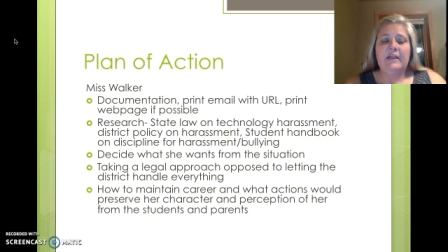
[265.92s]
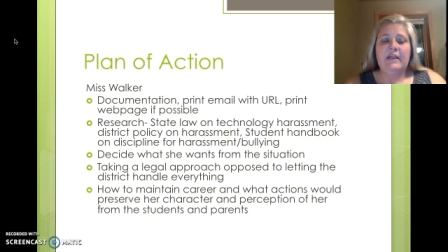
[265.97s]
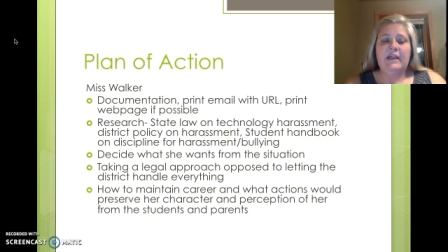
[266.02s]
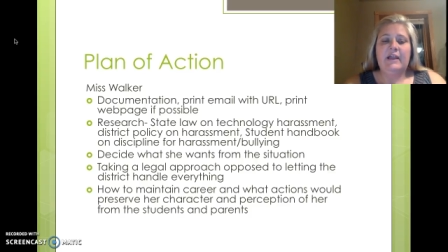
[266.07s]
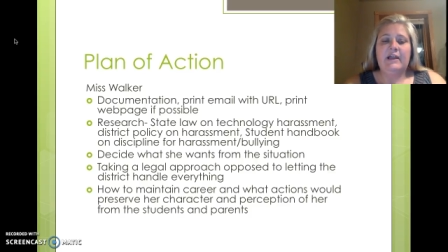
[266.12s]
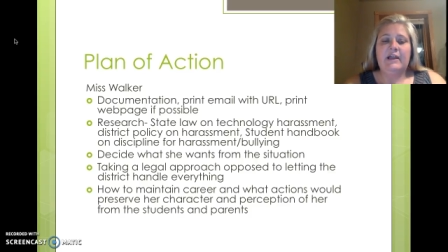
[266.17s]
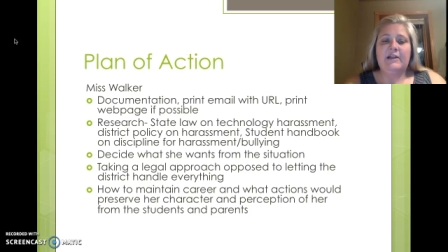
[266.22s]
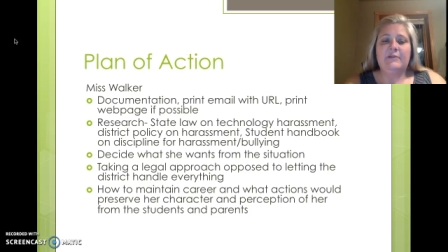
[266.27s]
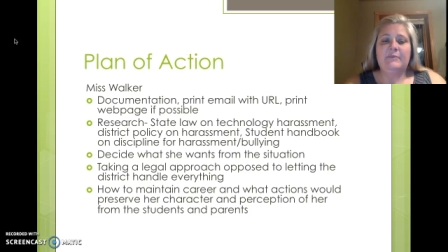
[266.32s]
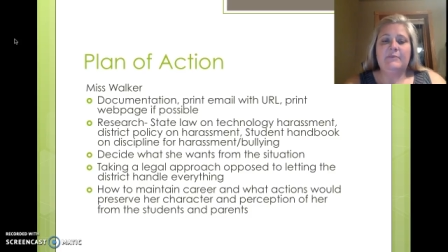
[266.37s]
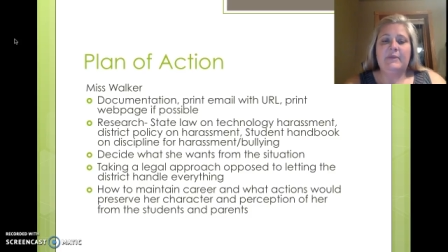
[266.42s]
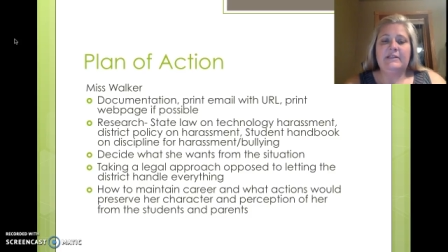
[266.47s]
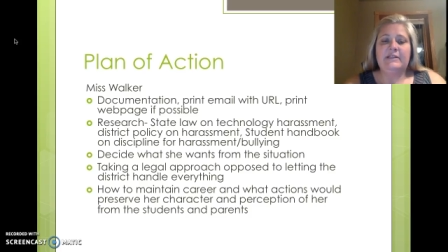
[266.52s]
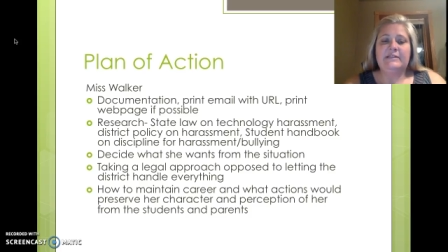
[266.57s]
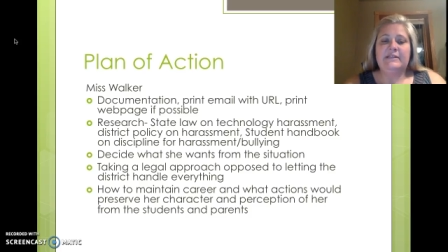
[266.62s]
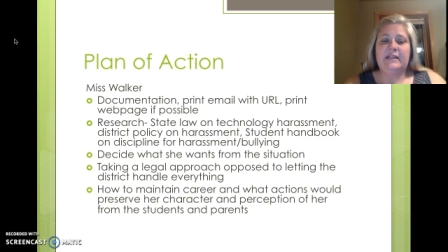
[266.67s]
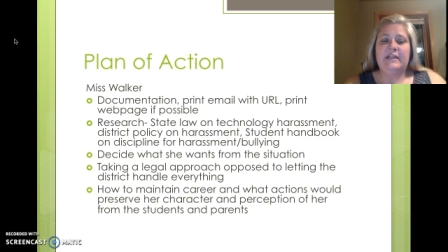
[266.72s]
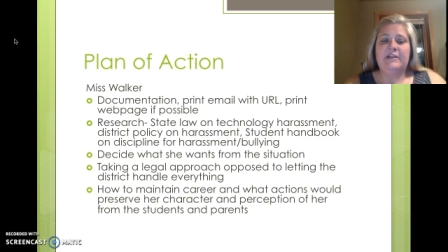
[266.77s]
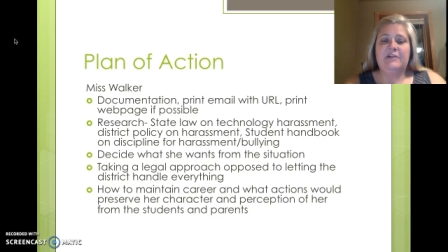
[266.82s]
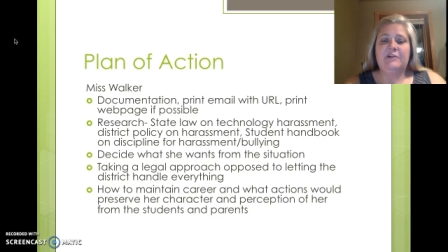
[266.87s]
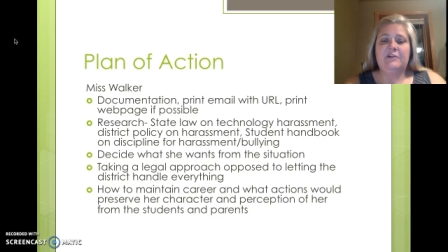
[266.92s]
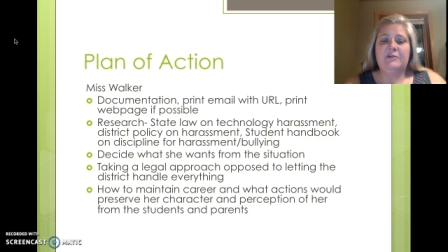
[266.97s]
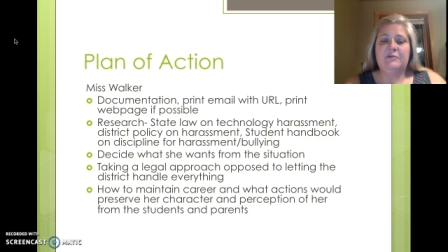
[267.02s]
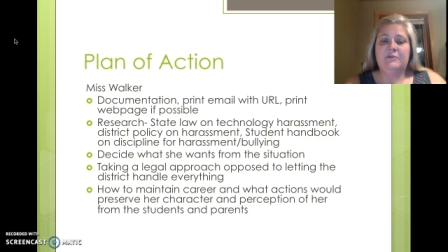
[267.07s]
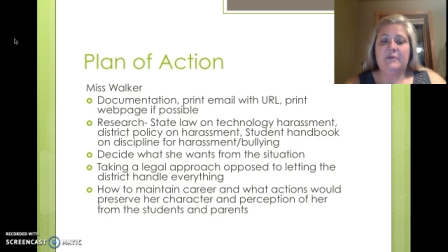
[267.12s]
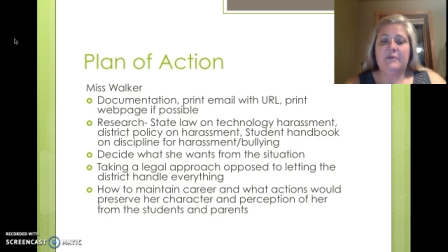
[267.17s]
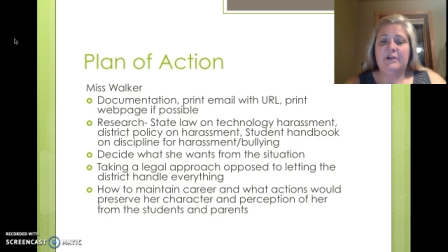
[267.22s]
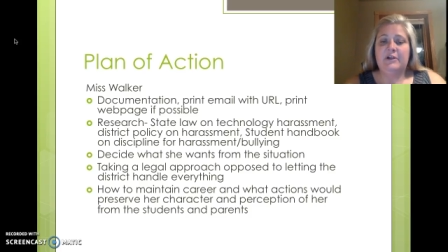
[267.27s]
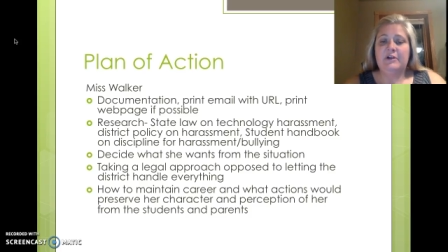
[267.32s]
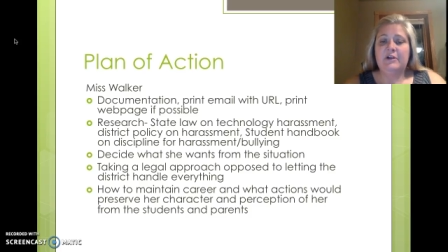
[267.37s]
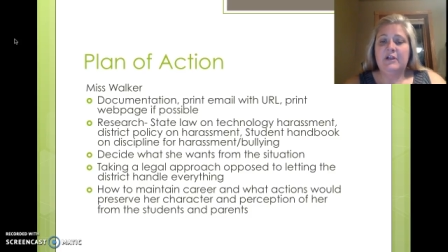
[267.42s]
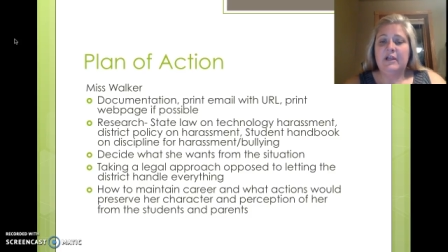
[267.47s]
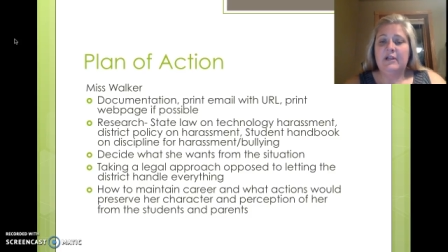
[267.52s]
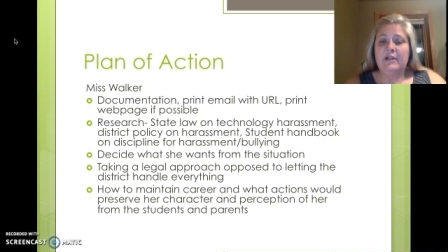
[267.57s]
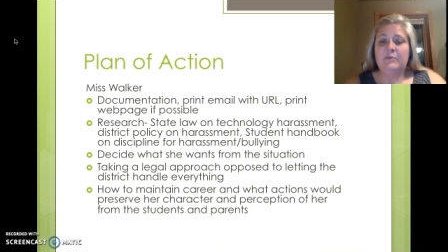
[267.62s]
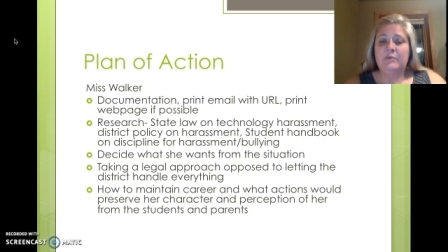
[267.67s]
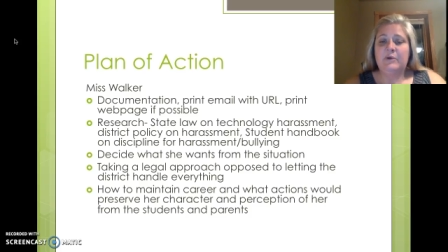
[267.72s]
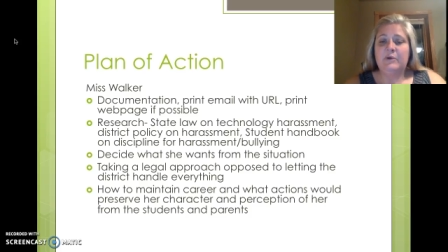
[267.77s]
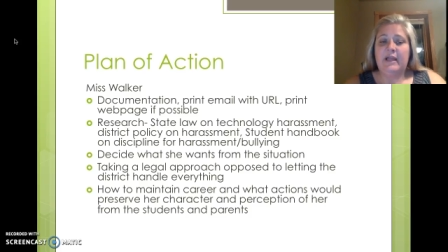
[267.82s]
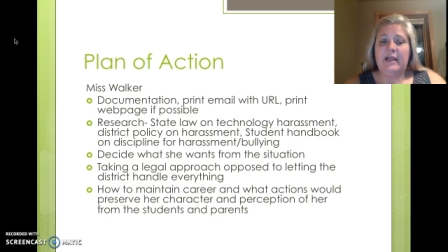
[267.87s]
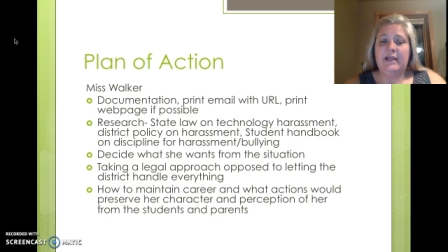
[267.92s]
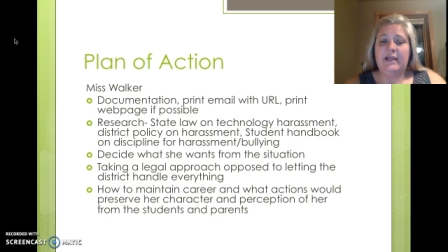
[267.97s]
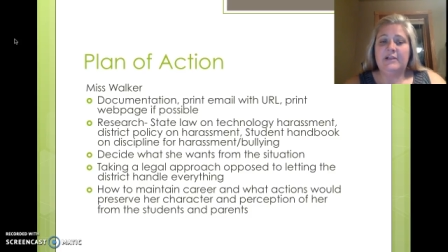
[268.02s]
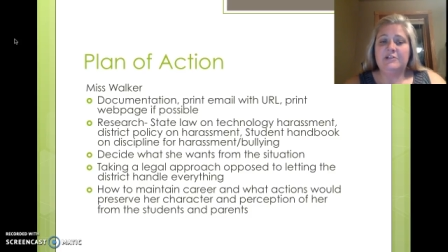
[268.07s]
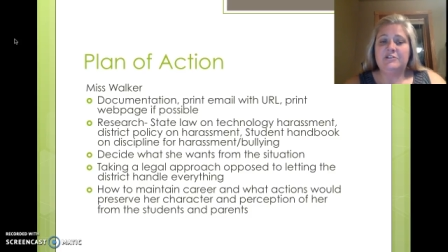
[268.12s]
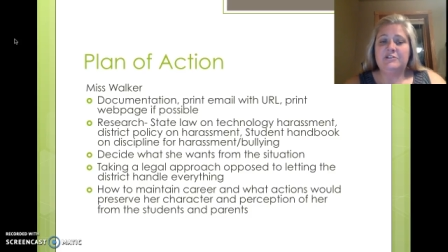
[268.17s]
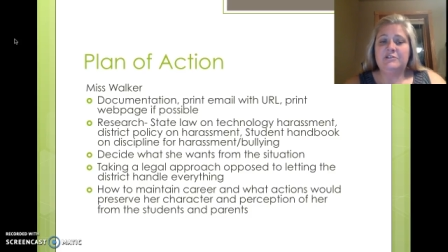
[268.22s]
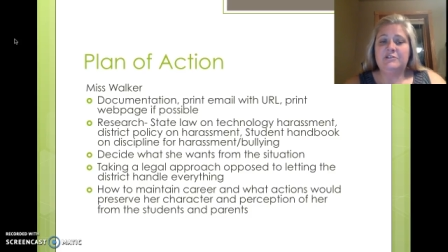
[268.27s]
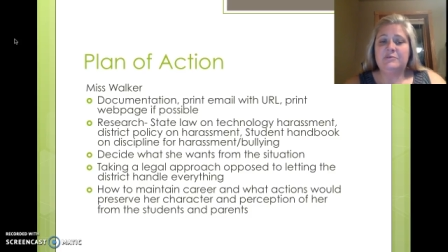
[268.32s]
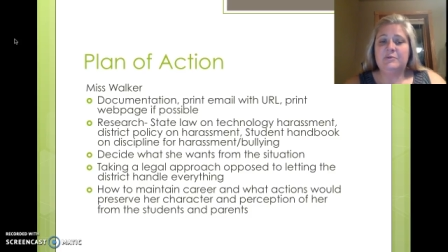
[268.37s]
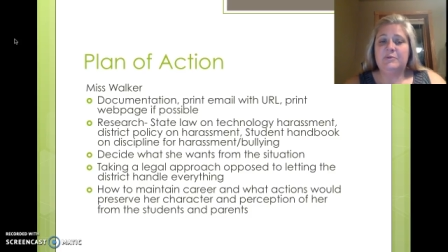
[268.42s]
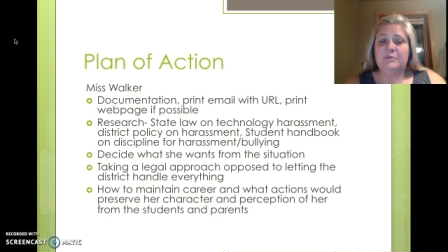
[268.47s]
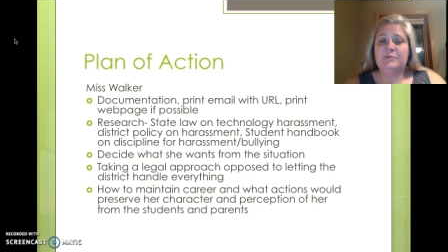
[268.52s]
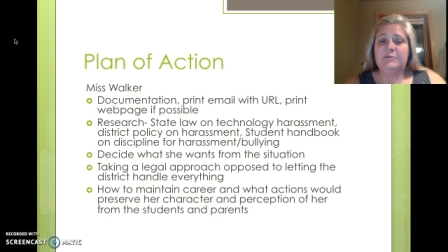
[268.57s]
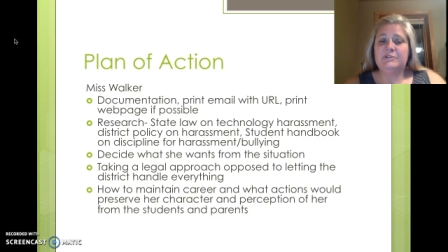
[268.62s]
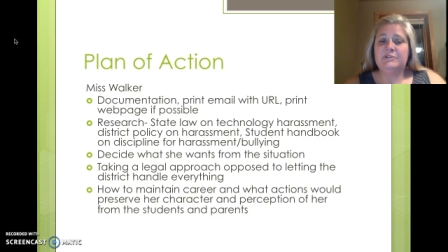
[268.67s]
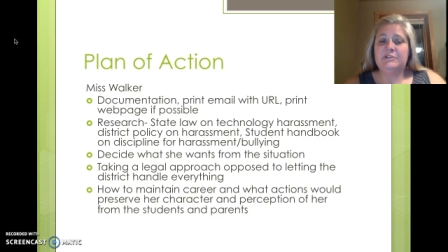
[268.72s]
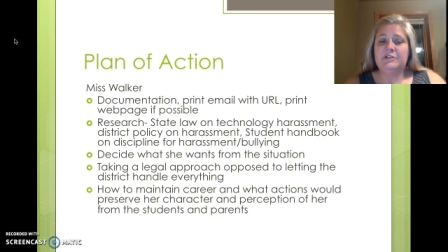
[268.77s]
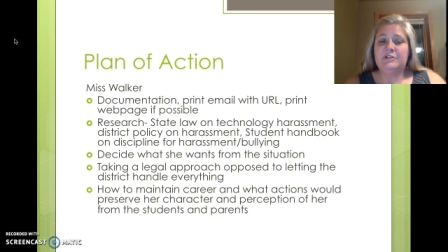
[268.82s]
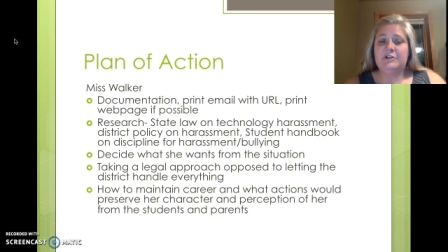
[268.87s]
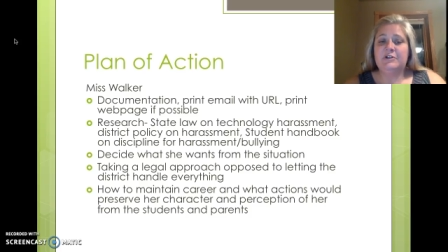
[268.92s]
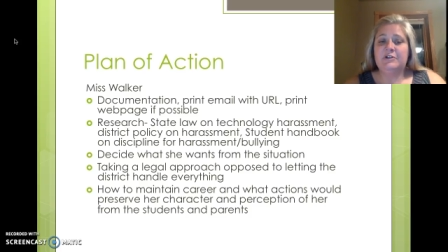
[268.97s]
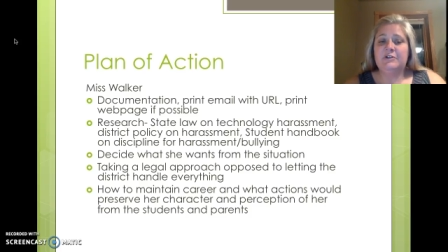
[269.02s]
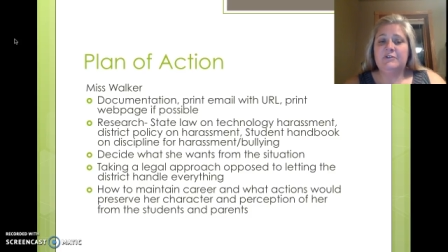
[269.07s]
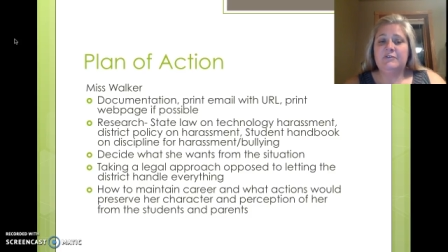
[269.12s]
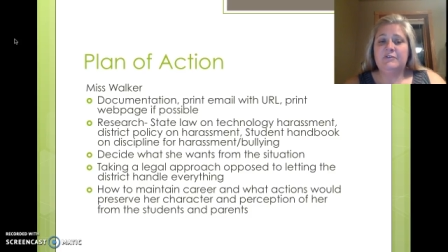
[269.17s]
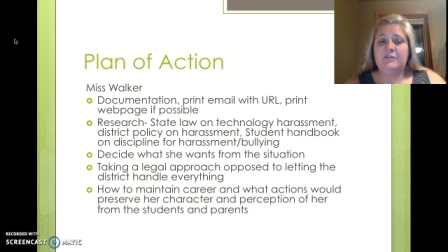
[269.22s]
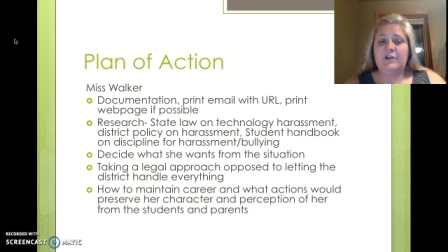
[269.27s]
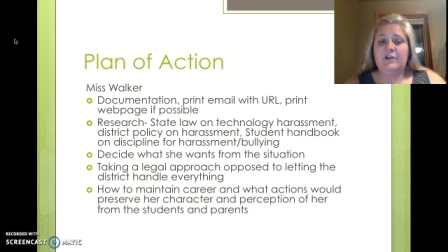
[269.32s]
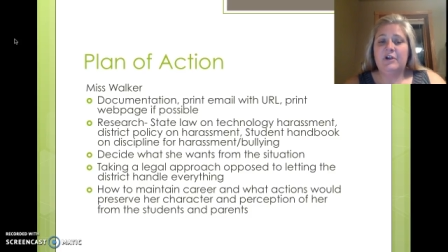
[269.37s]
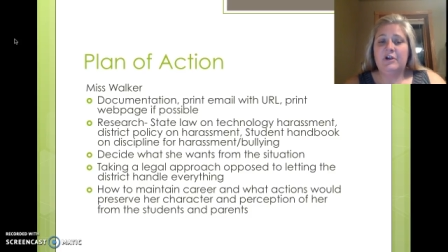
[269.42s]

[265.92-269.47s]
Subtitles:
How to maintain career and what actions would preserve